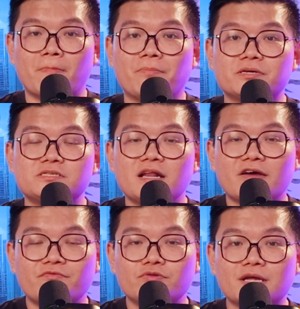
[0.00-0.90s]
But personally,
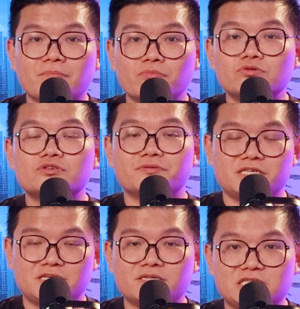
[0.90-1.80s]
I feel that most of
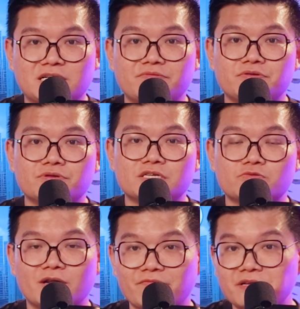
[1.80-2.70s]
these 77
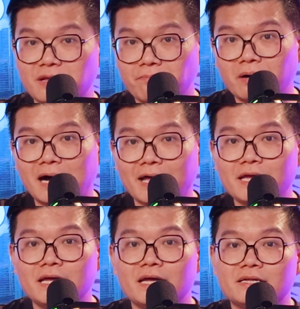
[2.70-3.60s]
units, whenever they buy,
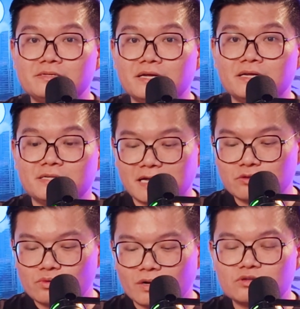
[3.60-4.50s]
they
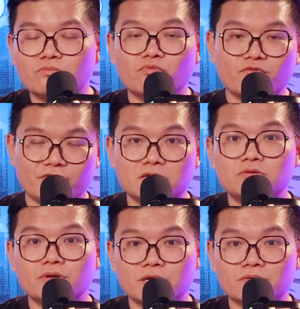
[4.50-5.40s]
tend to want to move
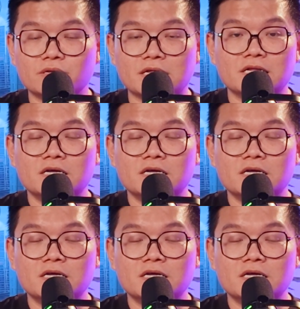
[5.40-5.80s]
into the unit.